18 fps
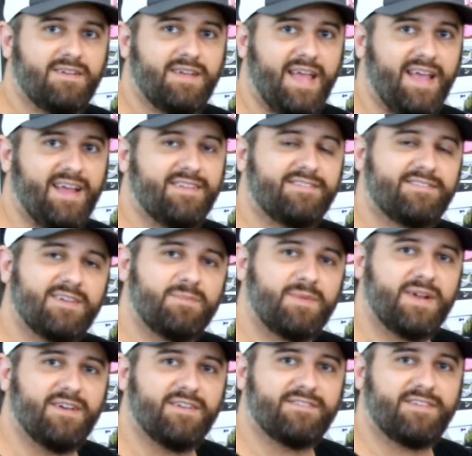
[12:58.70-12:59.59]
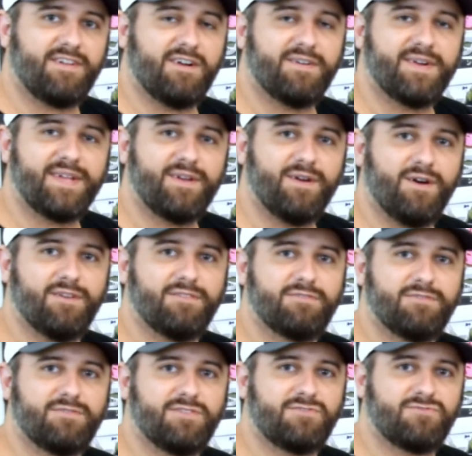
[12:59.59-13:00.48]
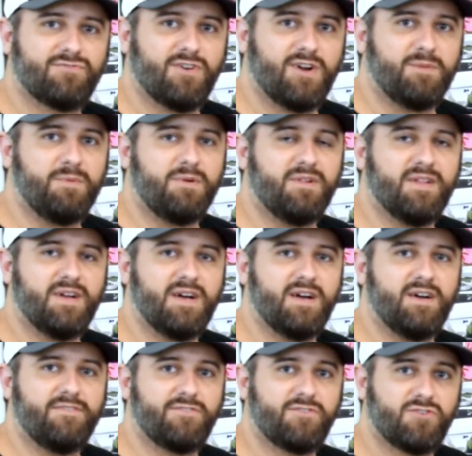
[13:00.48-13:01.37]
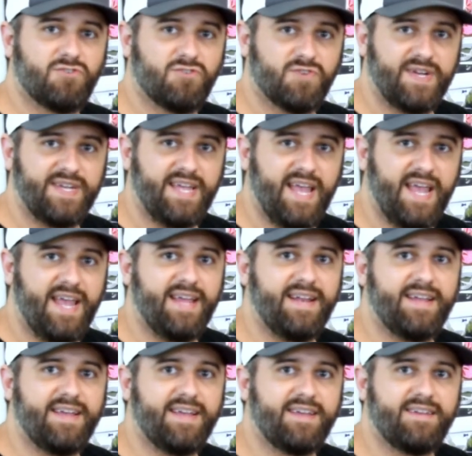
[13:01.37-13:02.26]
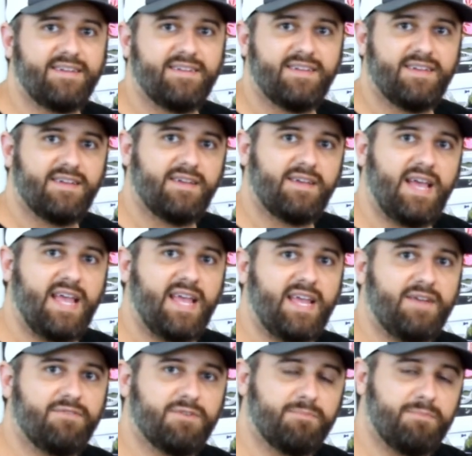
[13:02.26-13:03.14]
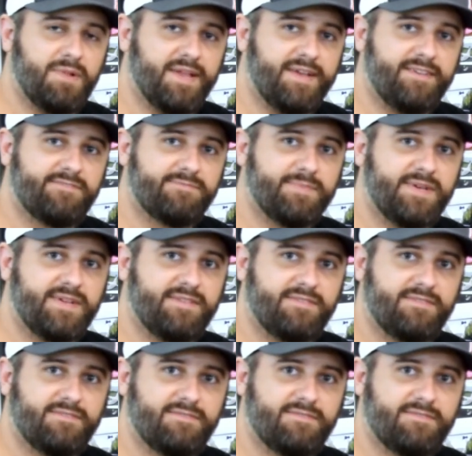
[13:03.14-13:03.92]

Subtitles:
And someone else had already gone through the trouble of creating a replacement